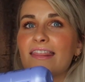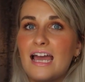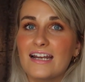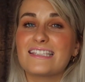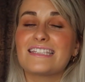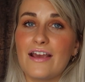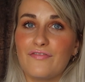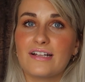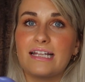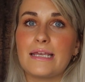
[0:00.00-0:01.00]
that is
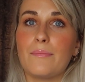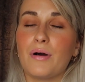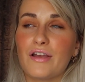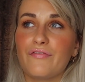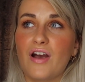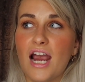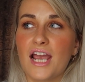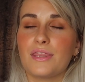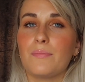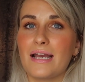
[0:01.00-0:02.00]
definitely by far
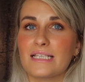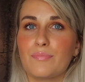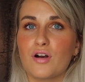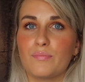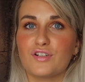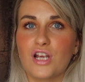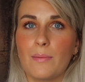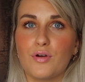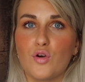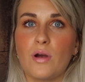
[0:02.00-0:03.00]
the best purple
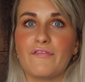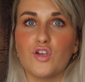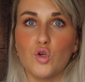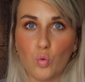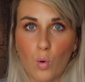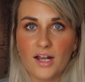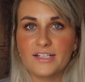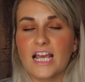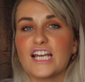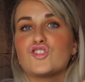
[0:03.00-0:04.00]
shampoo if you
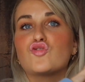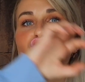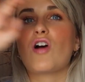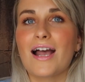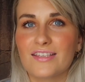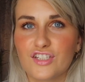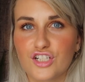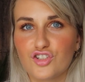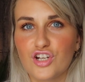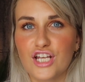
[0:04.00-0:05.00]
want a drastic
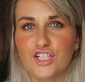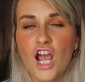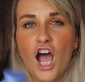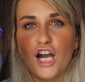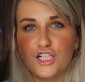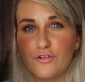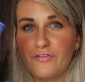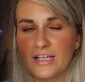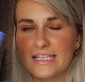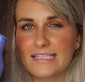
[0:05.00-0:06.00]
change. I do
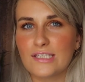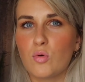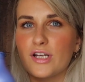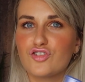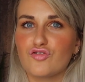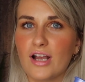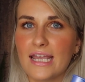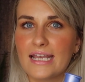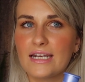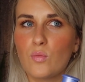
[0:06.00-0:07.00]
find this is quite
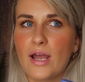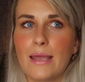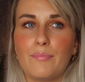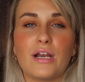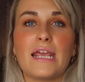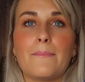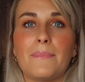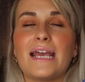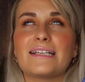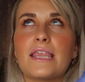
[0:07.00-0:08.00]
drying in a way, but it
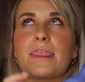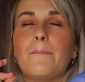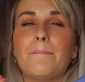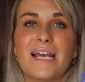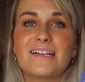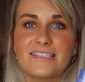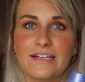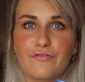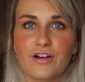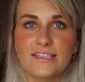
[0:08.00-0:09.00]
makes the biggest
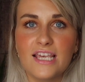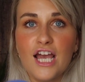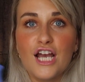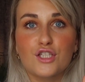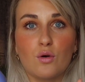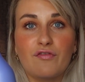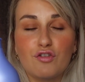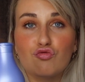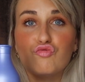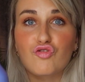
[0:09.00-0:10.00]
difference. So if
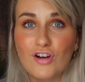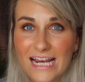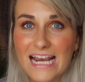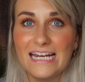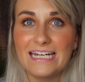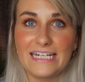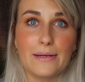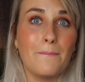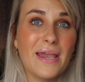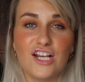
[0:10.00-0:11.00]
you really need a
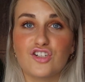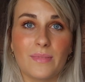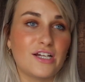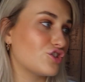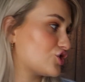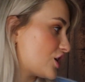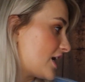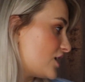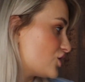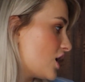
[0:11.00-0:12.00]
major
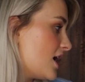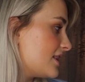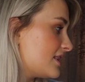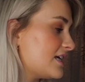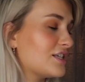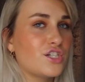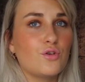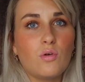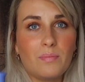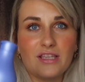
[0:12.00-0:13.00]
change, these two
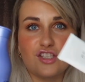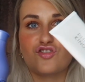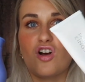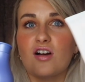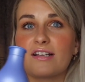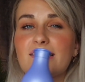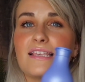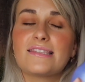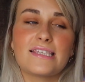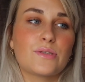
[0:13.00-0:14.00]
would be the strongest.
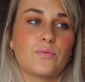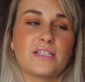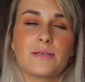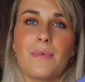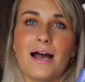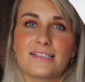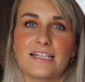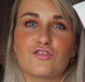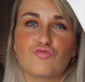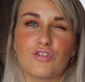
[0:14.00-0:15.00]
Since this one is a mask,
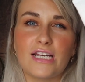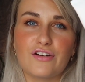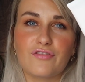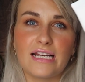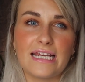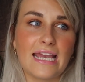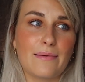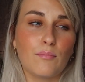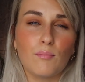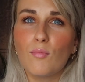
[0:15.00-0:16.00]
it's
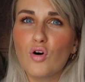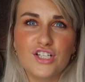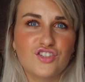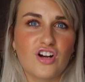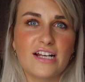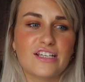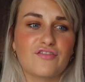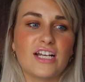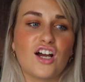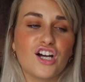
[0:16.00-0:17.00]
really moisturizing,
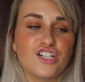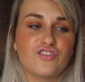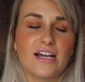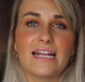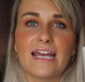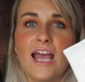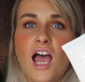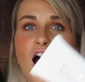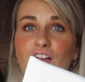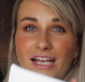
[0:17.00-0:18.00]
really hydrating.
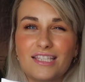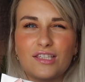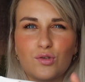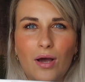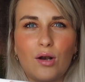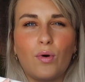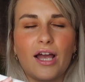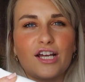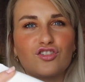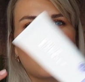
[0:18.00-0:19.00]
That's as well
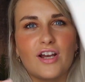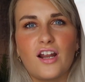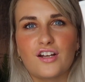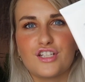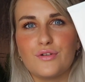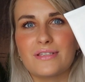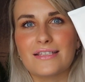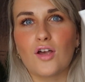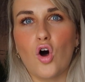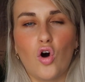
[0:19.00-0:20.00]
why I try not to use
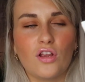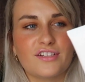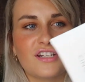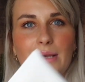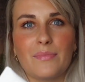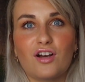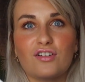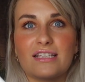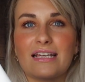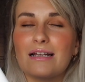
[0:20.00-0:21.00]
this all the time,
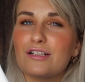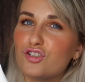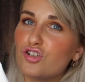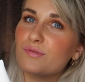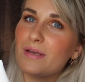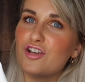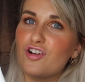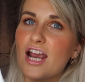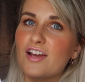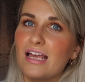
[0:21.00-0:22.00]
because it does make your
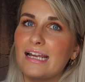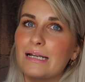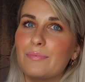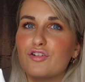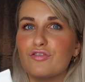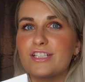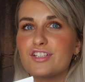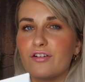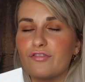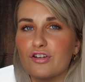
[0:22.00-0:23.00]
hair that little bit
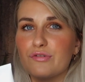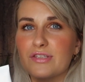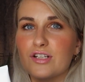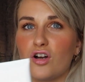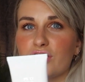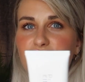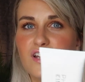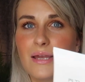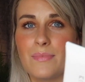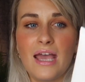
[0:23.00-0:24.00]
greasier if you're using it all the
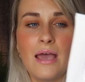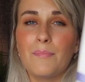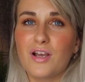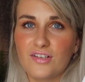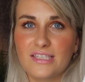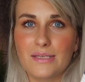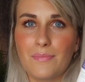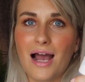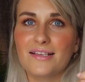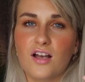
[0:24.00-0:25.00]
time. Because it's a
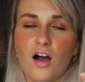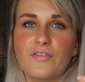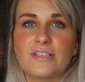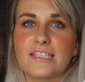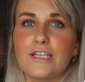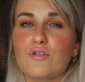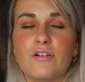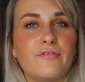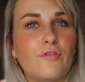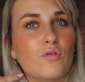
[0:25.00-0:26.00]
mask, obviously you
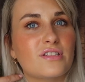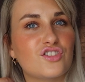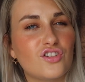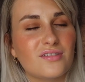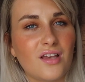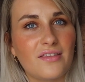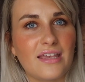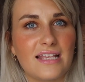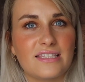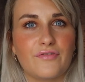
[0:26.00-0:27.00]
can focus it just on the
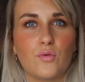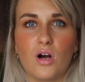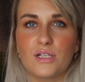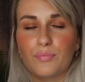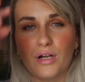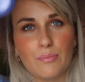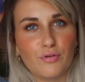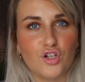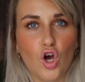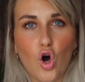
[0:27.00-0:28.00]
ends if you want, but I put
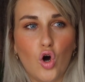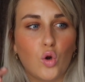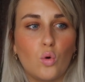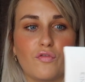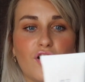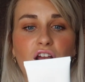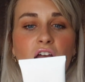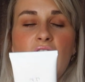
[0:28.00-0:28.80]
it all over.